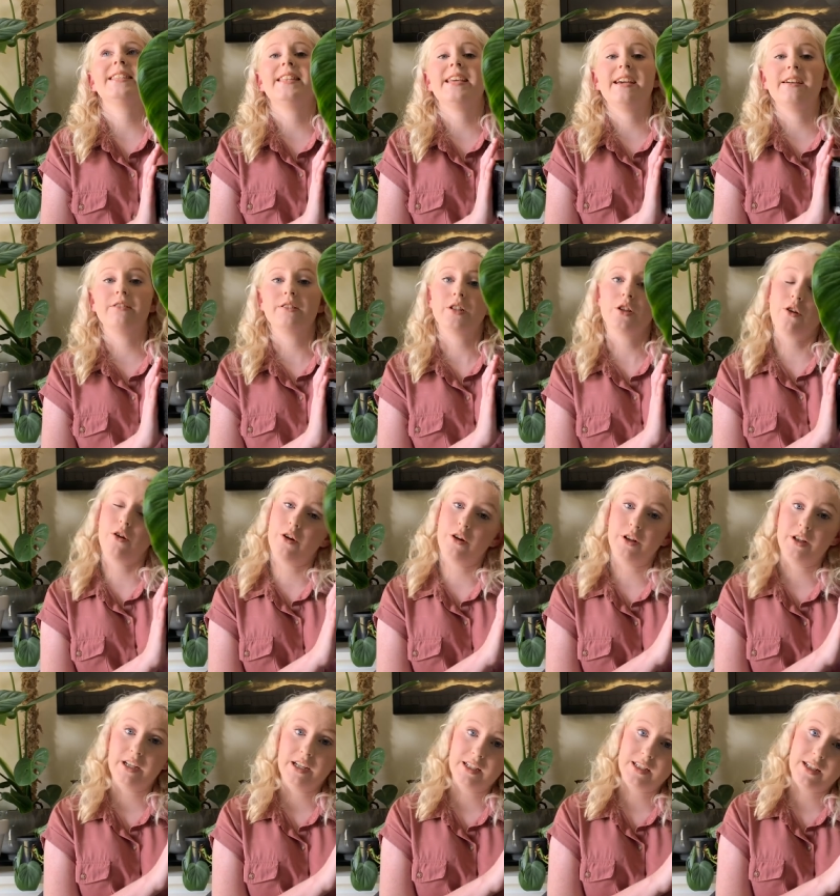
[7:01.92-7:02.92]
there as
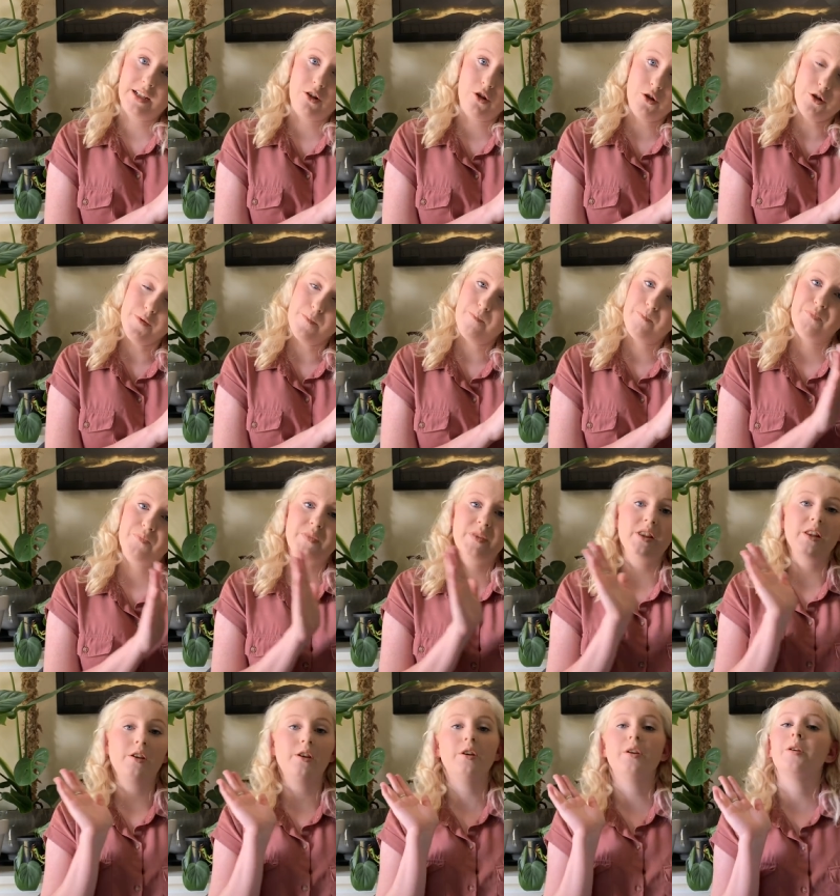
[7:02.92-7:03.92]
early as I could.
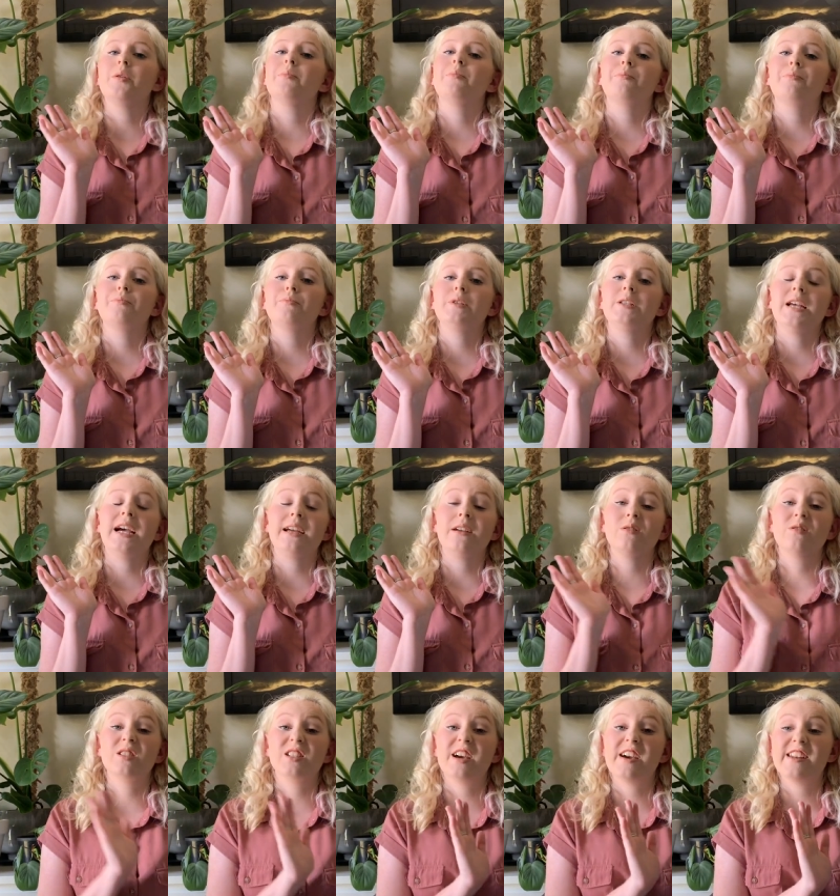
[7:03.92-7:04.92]
The sale
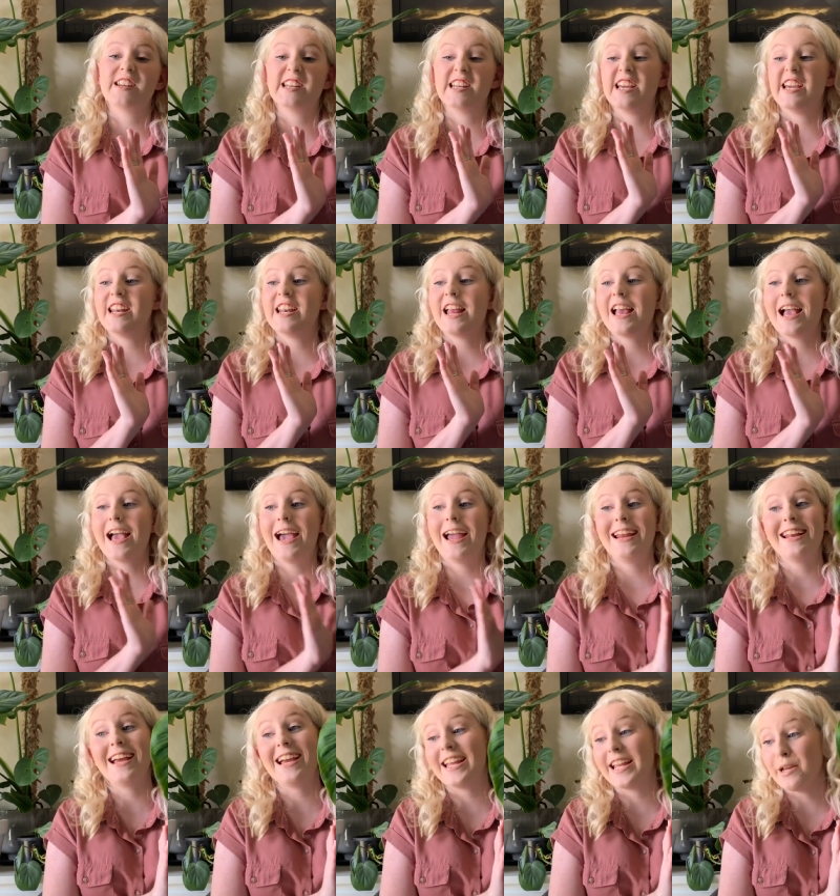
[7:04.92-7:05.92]
started at
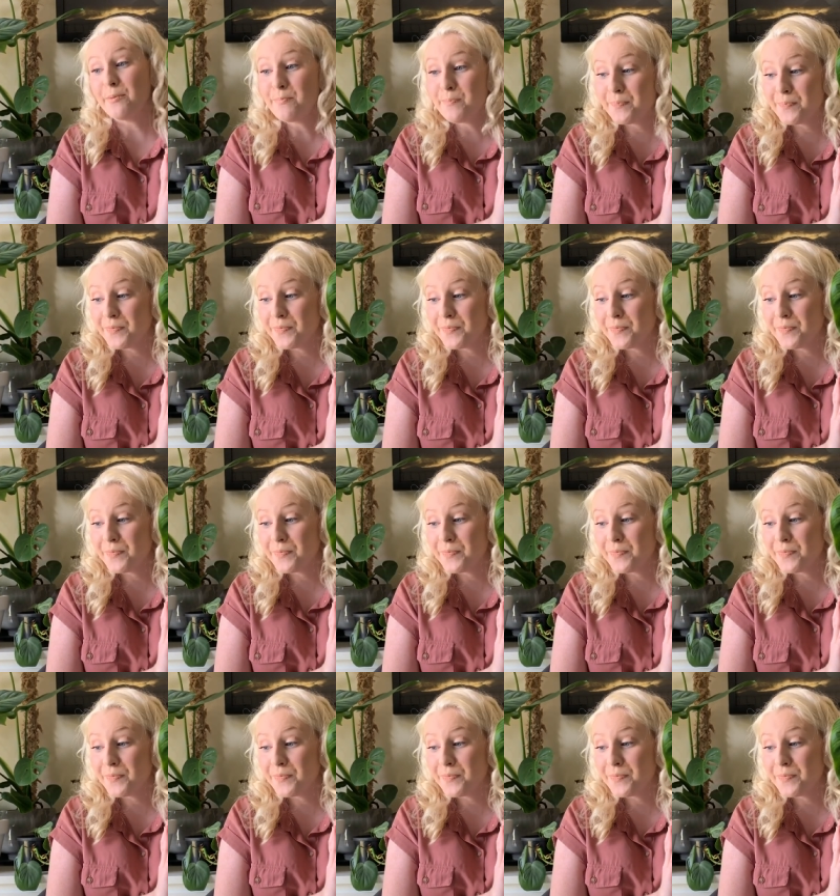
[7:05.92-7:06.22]
8 a.m.